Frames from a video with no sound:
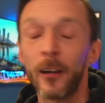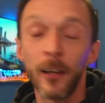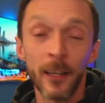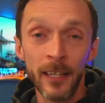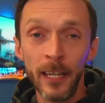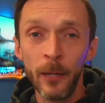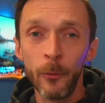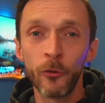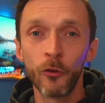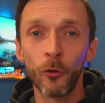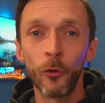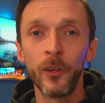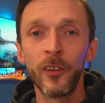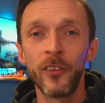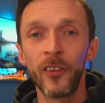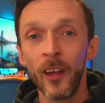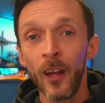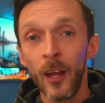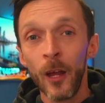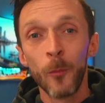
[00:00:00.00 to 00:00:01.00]
and he was
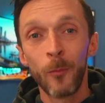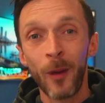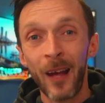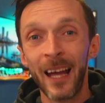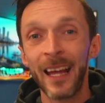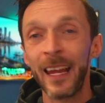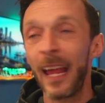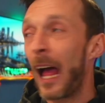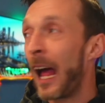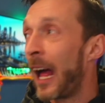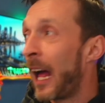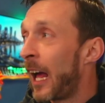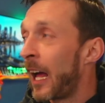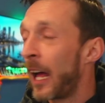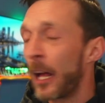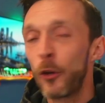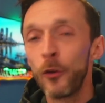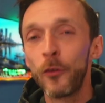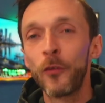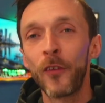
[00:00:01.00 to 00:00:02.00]
owned by
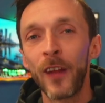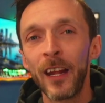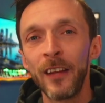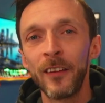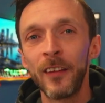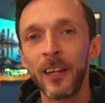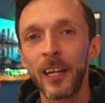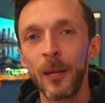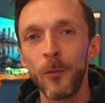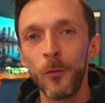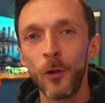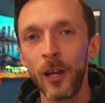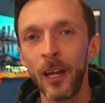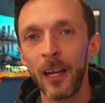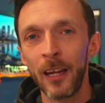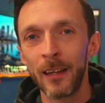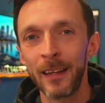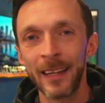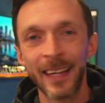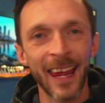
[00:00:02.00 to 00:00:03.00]
a good friend in the community,